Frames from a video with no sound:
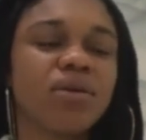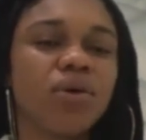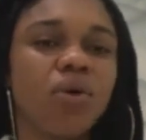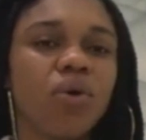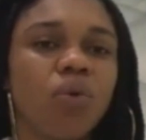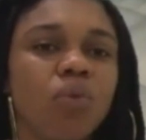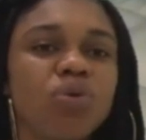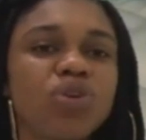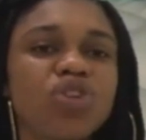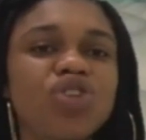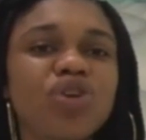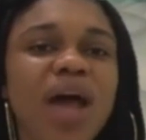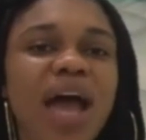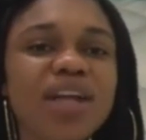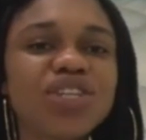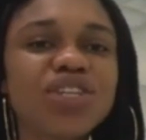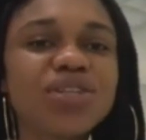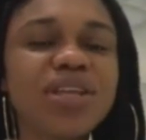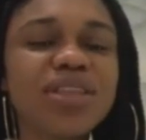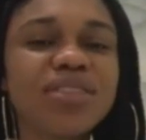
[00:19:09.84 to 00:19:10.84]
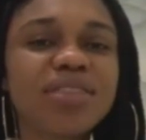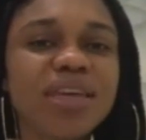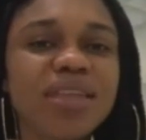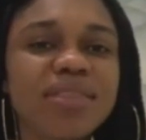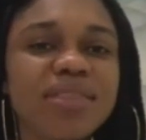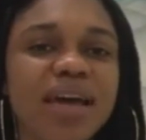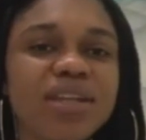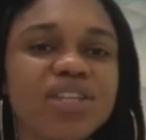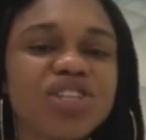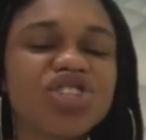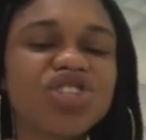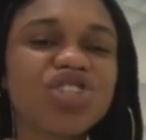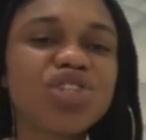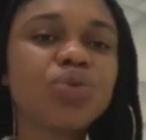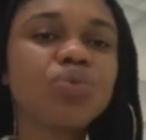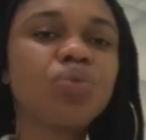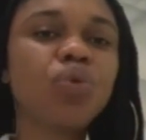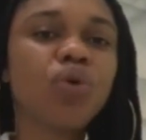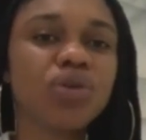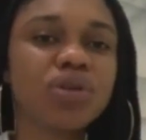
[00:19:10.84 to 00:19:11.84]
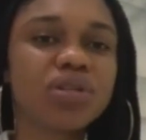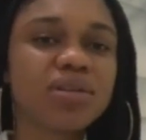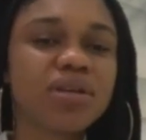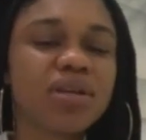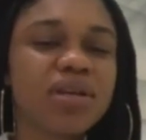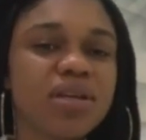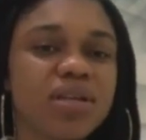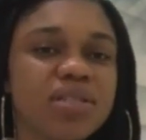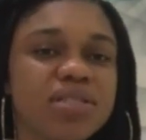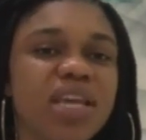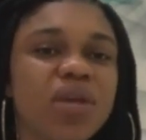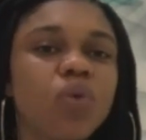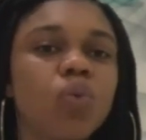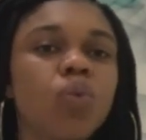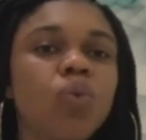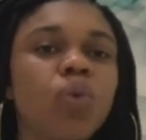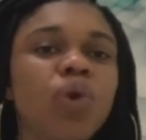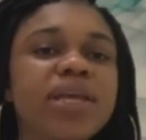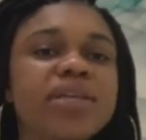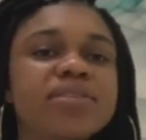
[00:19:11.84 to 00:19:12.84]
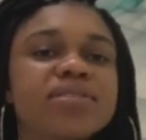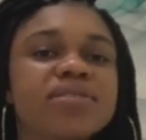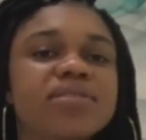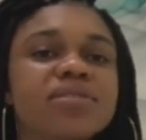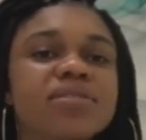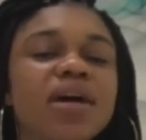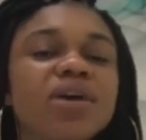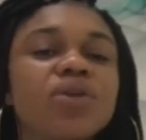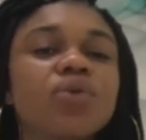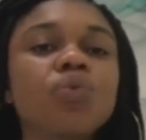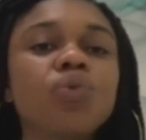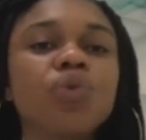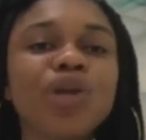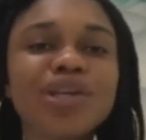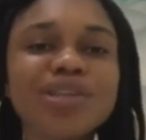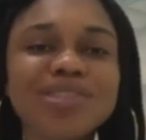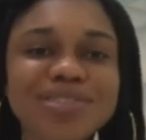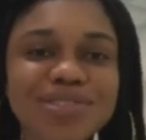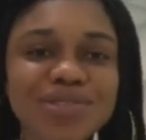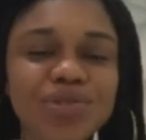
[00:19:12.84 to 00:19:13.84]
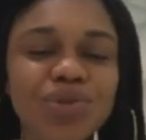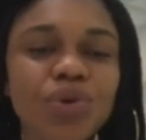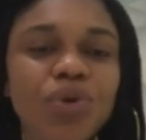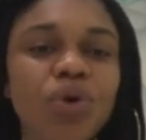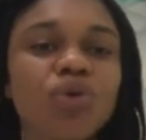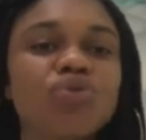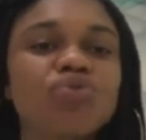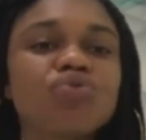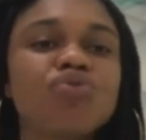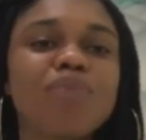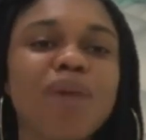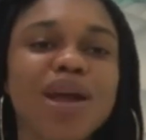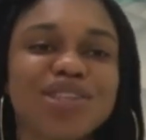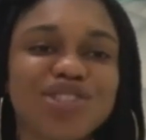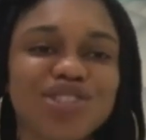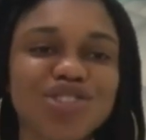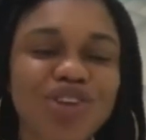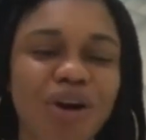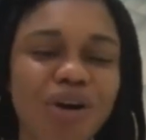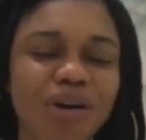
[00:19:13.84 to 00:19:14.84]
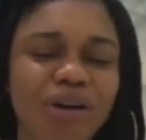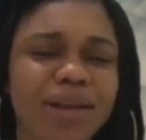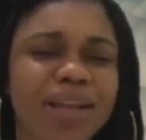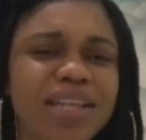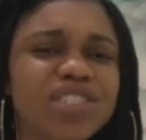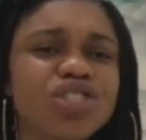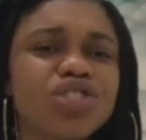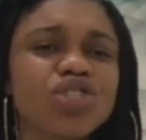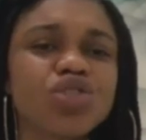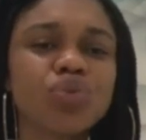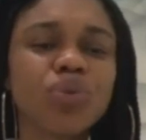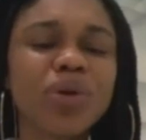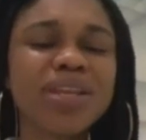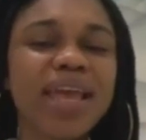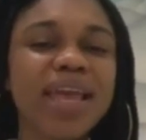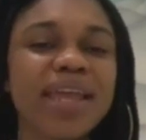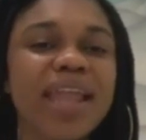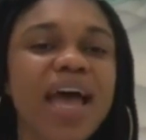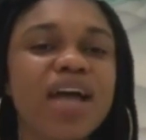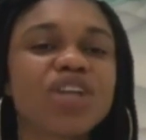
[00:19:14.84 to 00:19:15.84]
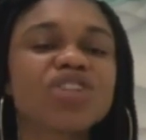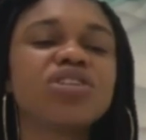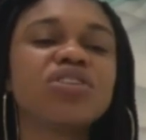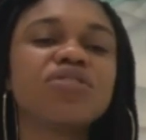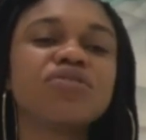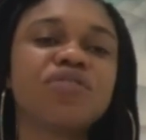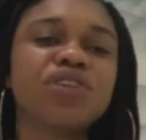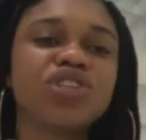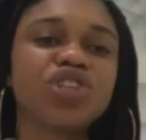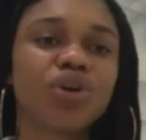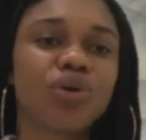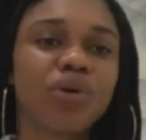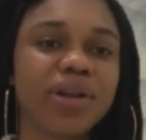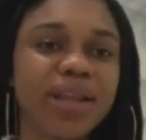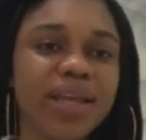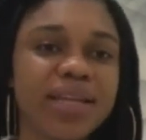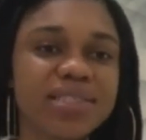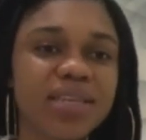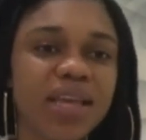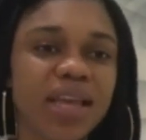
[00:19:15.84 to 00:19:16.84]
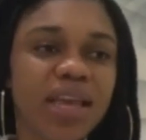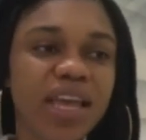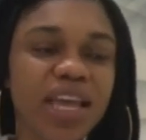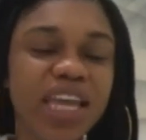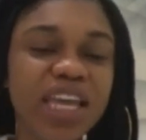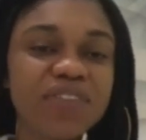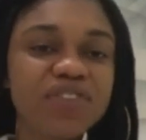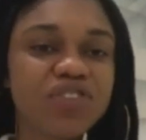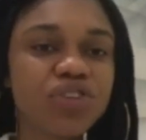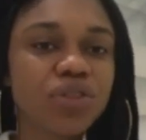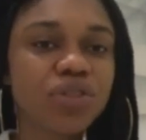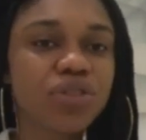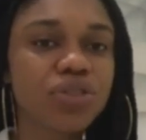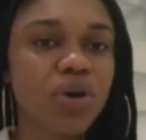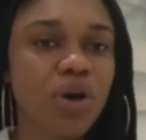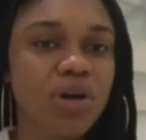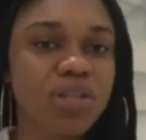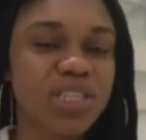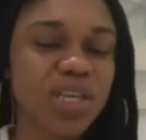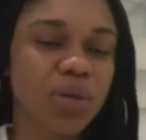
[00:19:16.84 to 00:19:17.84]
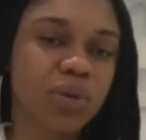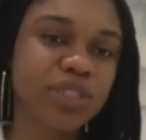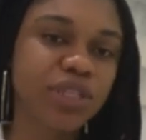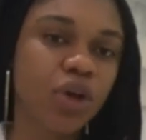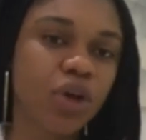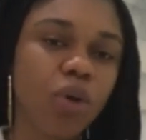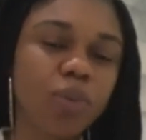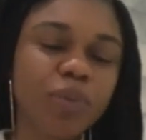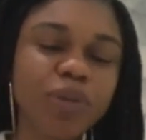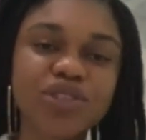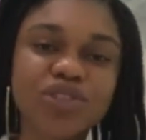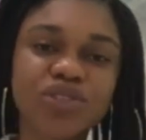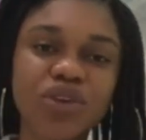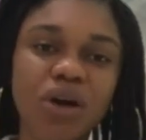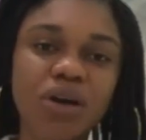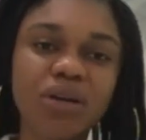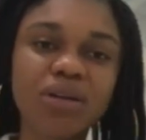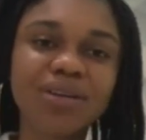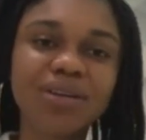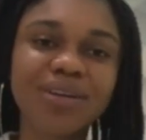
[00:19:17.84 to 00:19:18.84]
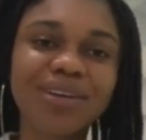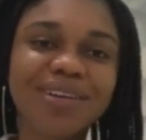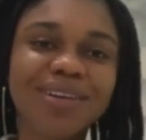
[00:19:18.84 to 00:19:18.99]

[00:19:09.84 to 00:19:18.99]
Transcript: Would you actually think that she would take weeks and weeks to go through my song, listen to it, and actually feature on it if she thought it was a copied song?